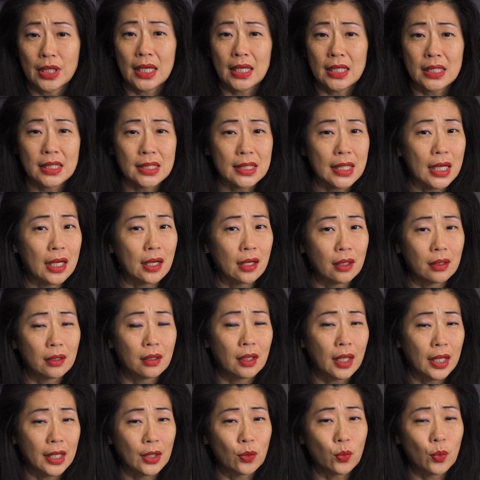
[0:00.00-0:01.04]
it's not
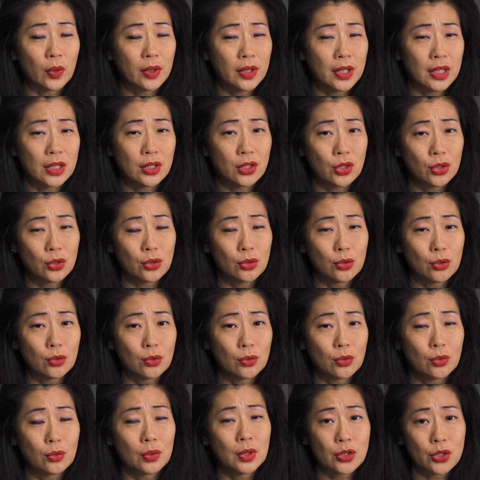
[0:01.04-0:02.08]
unlike what they
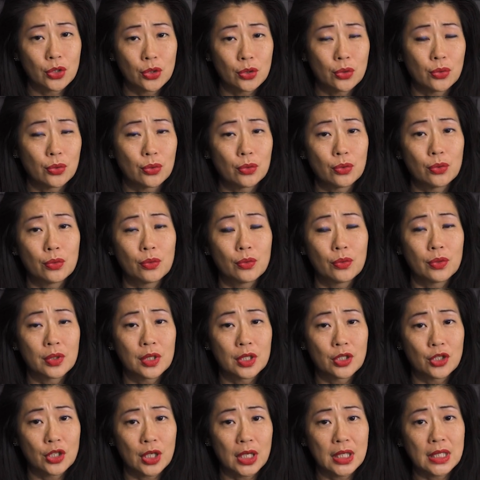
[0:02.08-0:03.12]
do to the
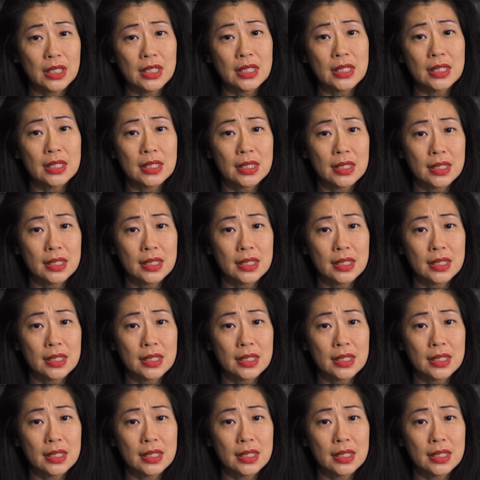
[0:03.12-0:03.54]
Chinese